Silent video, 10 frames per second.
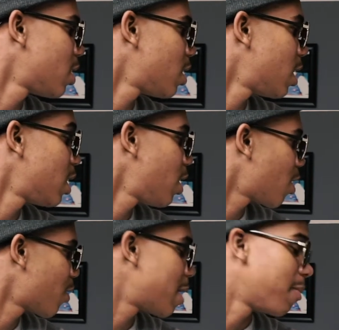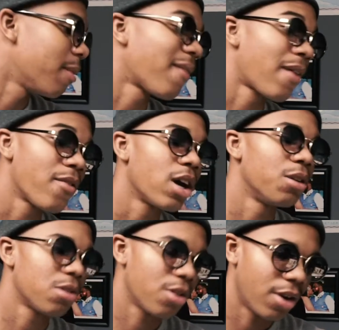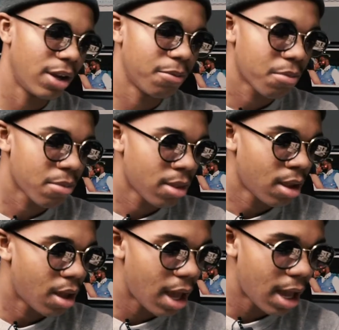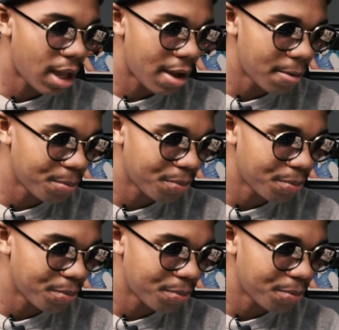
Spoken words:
in here green, but my favorite color is green. And